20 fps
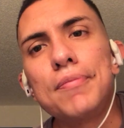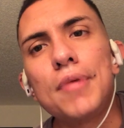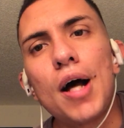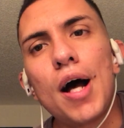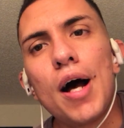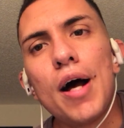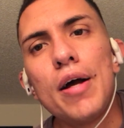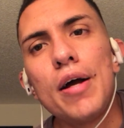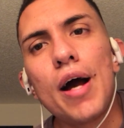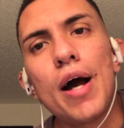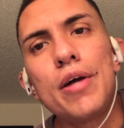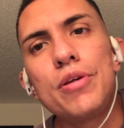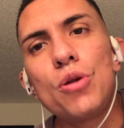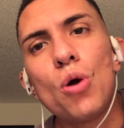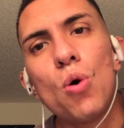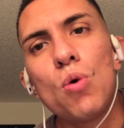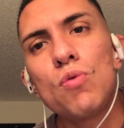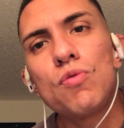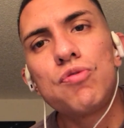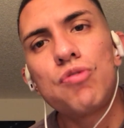I I
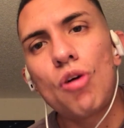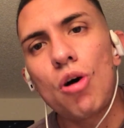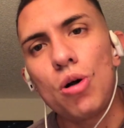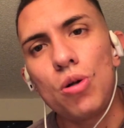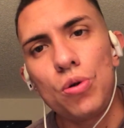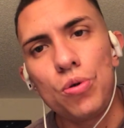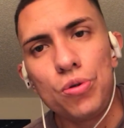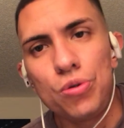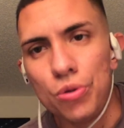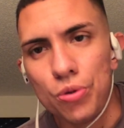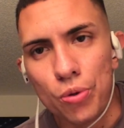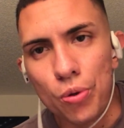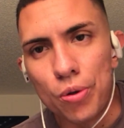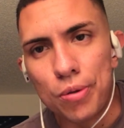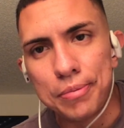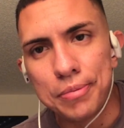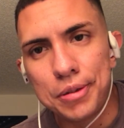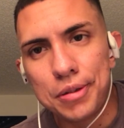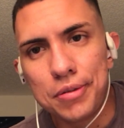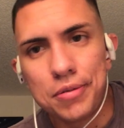don't follow the norms.
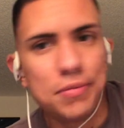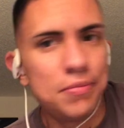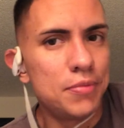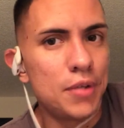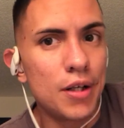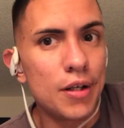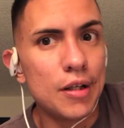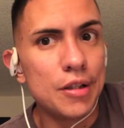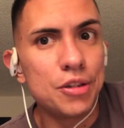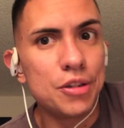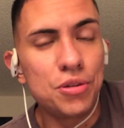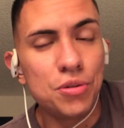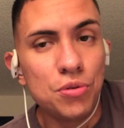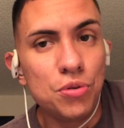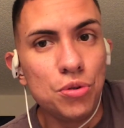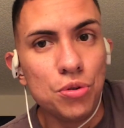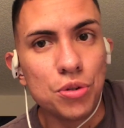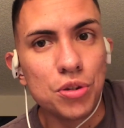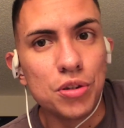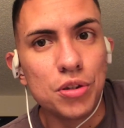I guess
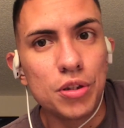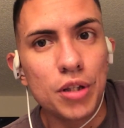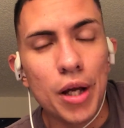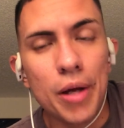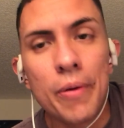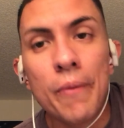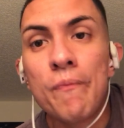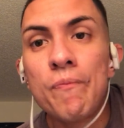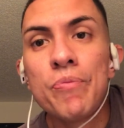you can say,